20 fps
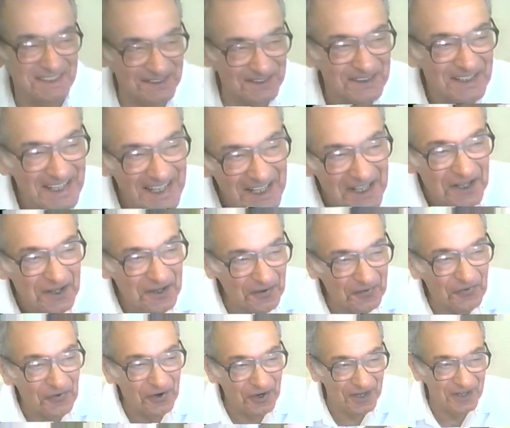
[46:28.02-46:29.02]
us
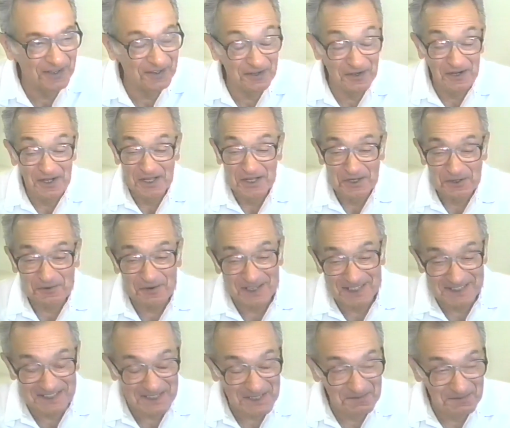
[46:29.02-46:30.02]
for
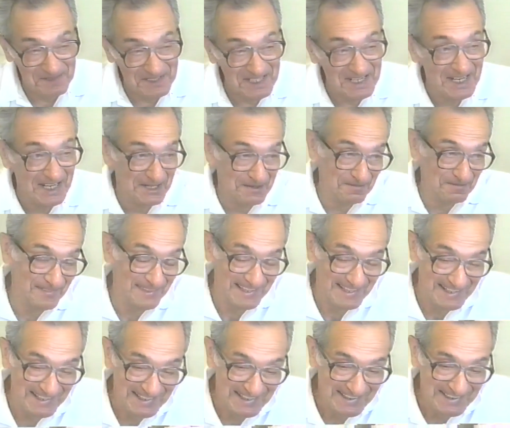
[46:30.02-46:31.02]
quite some time.
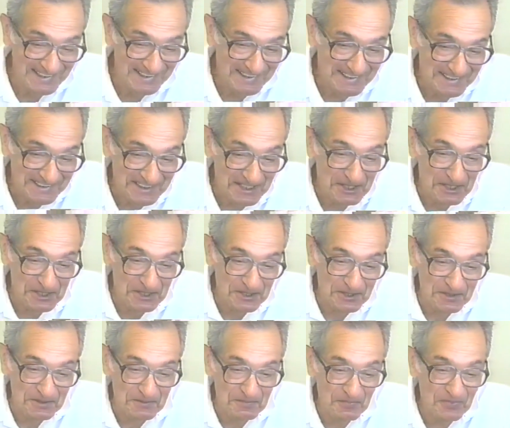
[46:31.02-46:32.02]

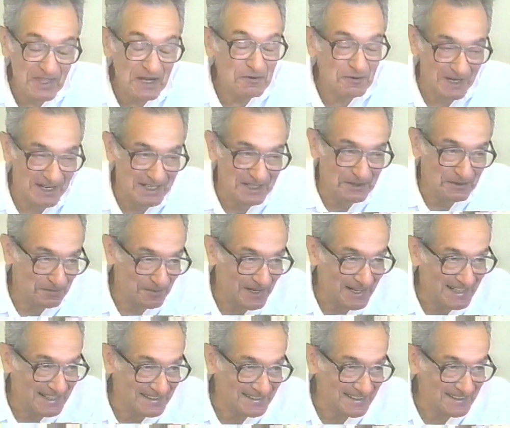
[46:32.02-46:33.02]
So they were
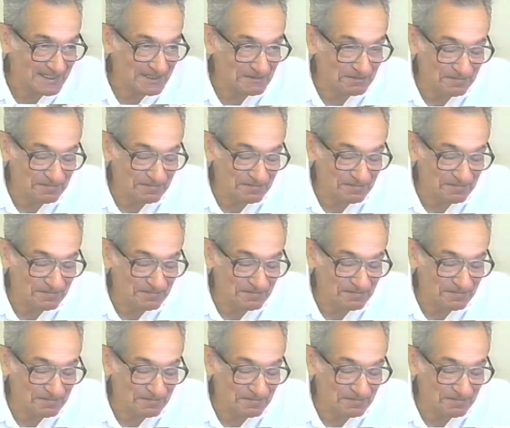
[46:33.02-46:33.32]
enterprising.